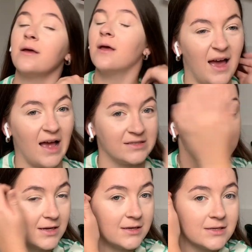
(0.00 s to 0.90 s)
As I
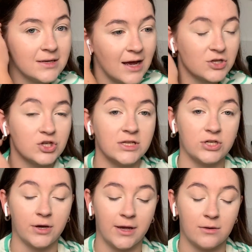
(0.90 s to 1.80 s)
said, I didn't actually
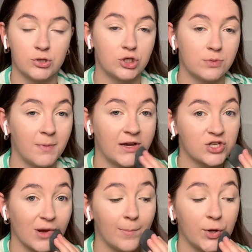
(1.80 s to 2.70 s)
dye it, it was just pink
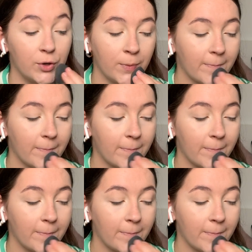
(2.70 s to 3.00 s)
shampoo.